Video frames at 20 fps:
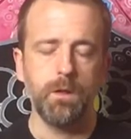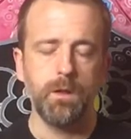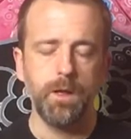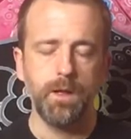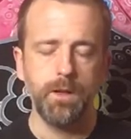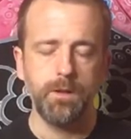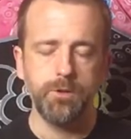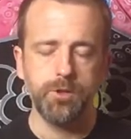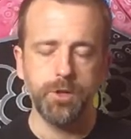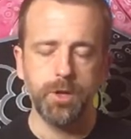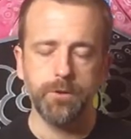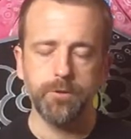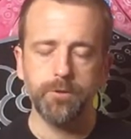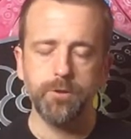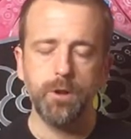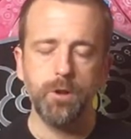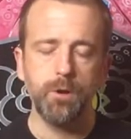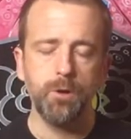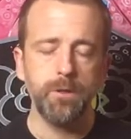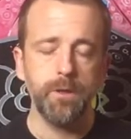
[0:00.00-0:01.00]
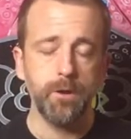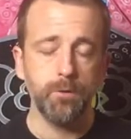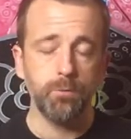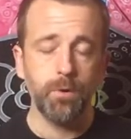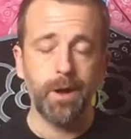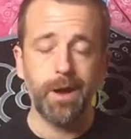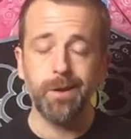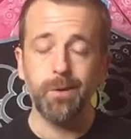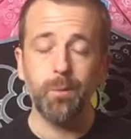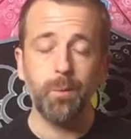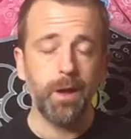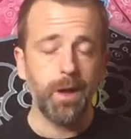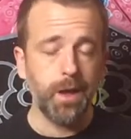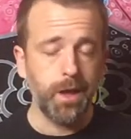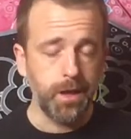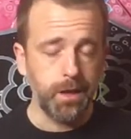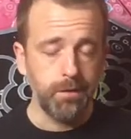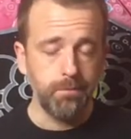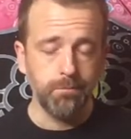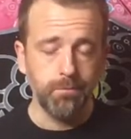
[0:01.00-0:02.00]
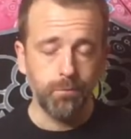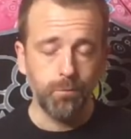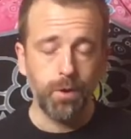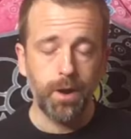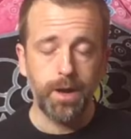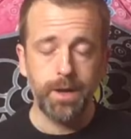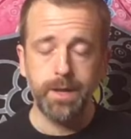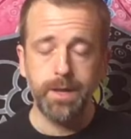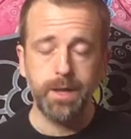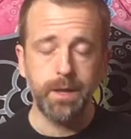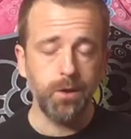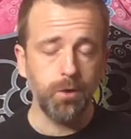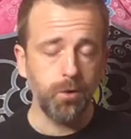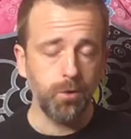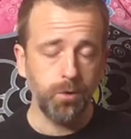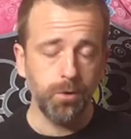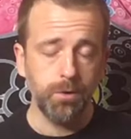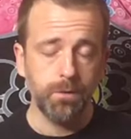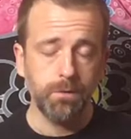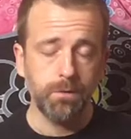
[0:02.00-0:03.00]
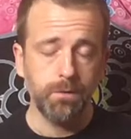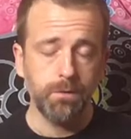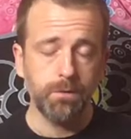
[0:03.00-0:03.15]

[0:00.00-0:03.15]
And just know that right away, right here,